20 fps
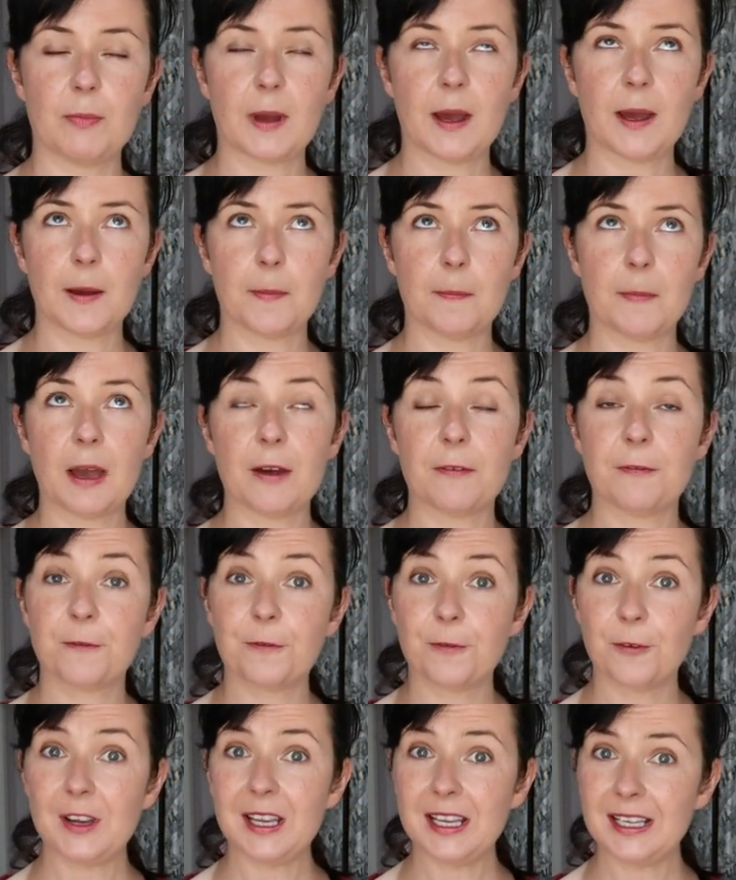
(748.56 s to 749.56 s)
a
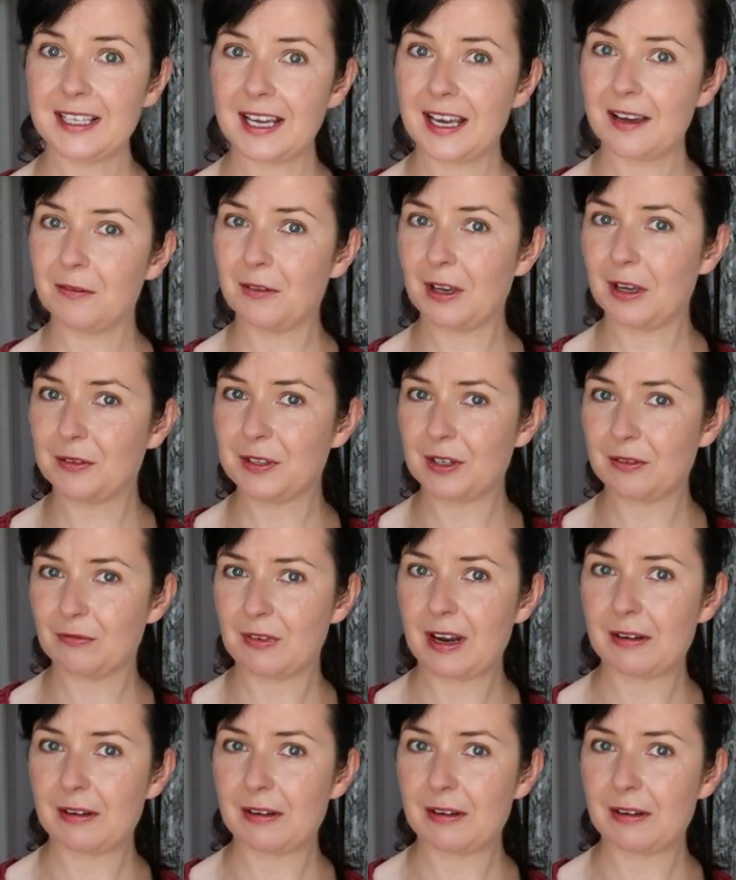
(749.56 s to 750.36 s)
free download on